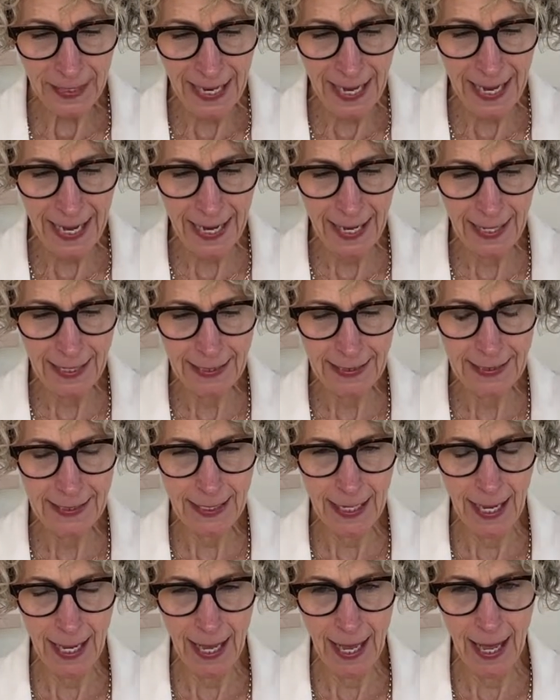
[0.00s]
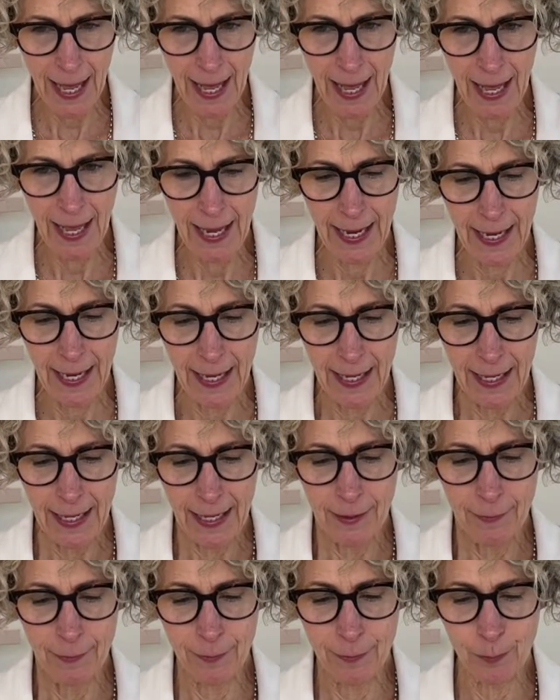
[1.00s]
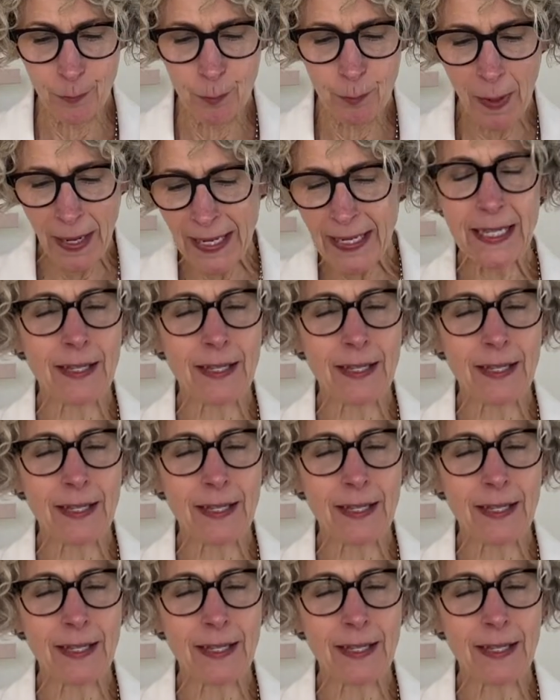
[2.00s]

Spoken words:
And I might